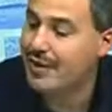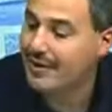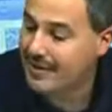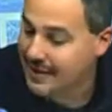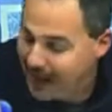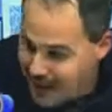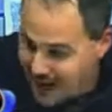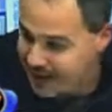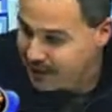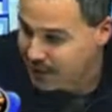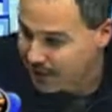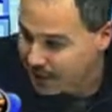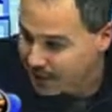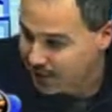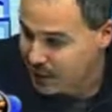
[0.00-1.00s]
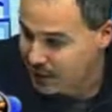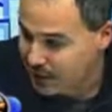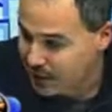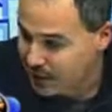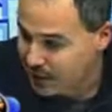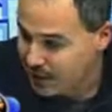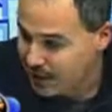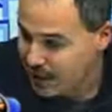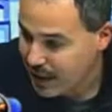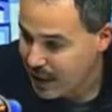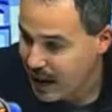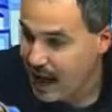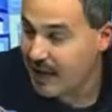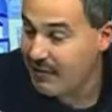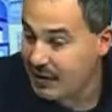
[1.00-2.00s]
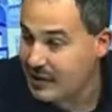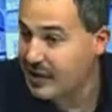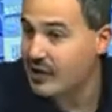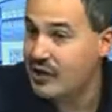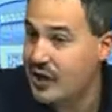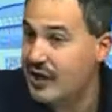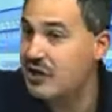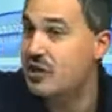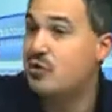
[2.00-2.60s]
but died on the cross. Mm-hmm. And if he's going to say